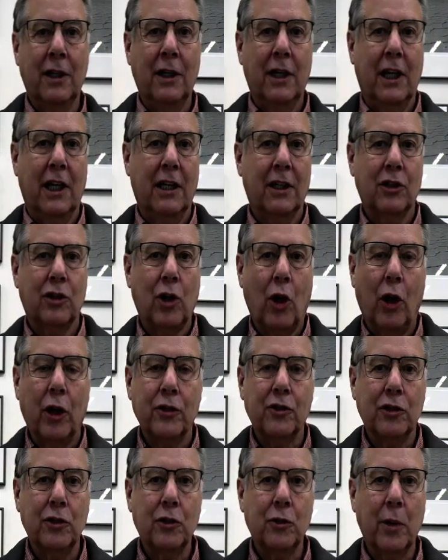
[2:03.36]
and
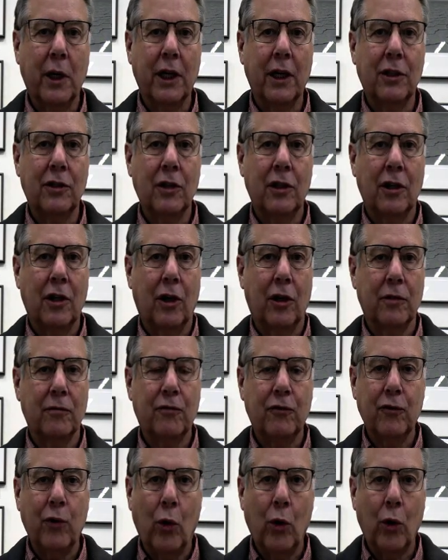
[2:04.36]
concentrate on
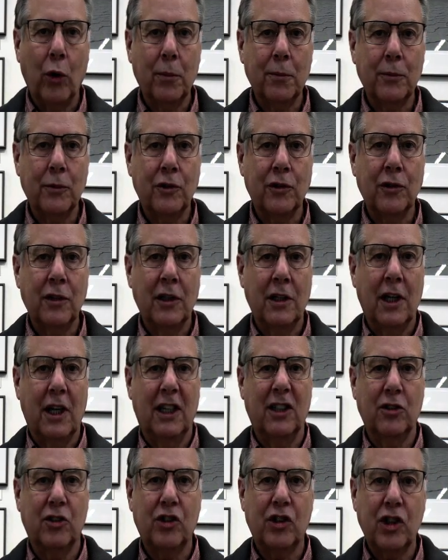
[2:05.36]
forms
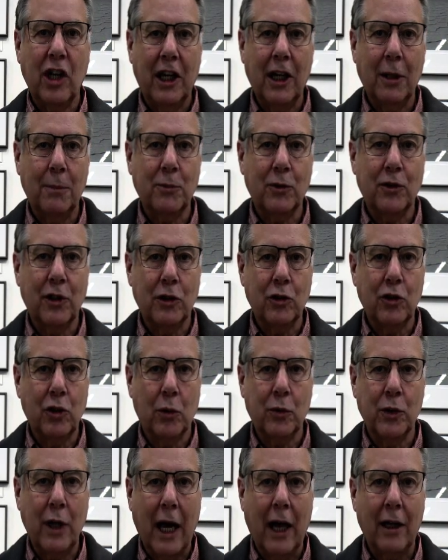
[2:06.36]
and shapes and
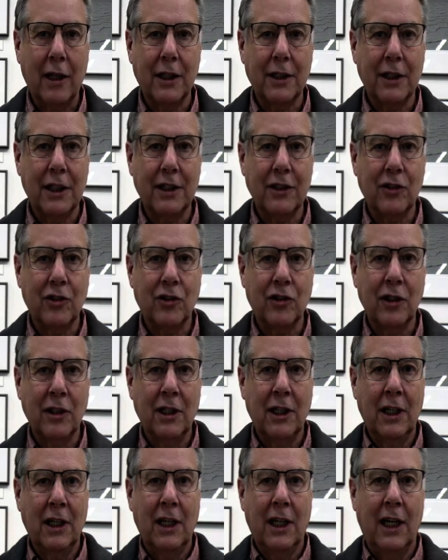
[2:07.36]
tonalities
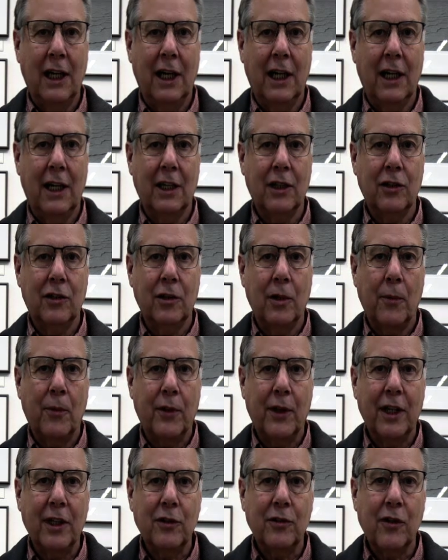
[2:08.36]
and
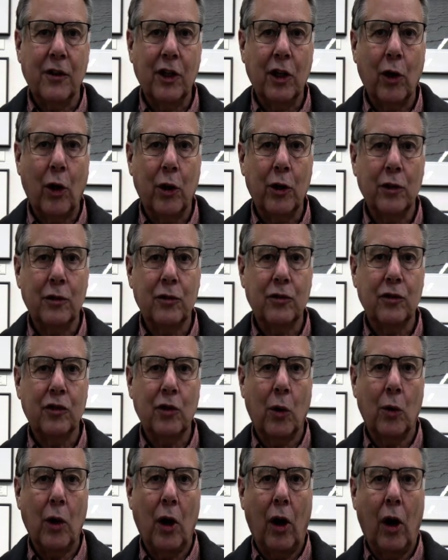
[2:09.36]
things that aren't
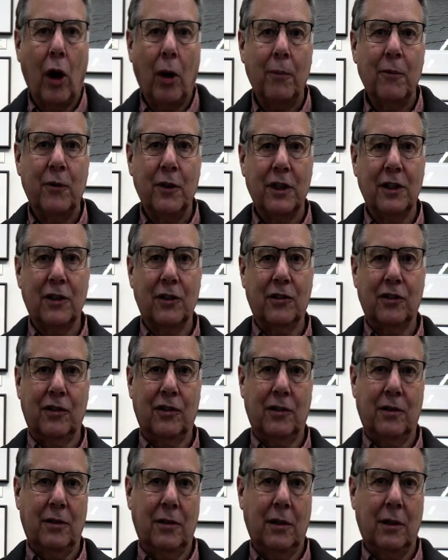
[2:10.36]
so
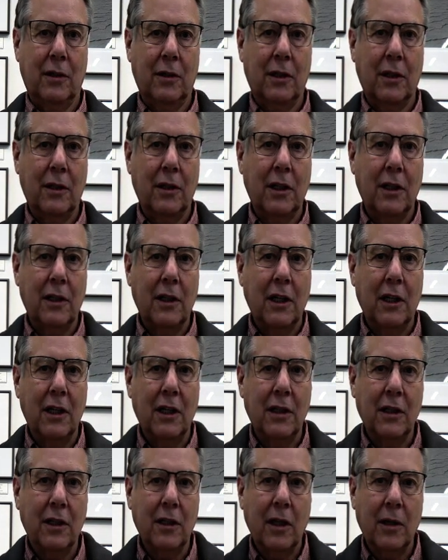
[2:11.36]
obvious
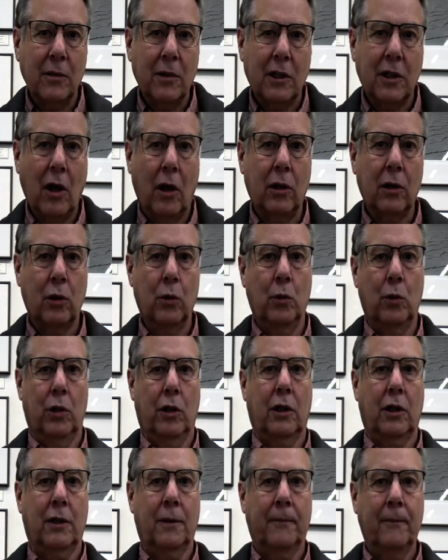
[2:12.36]
in color work.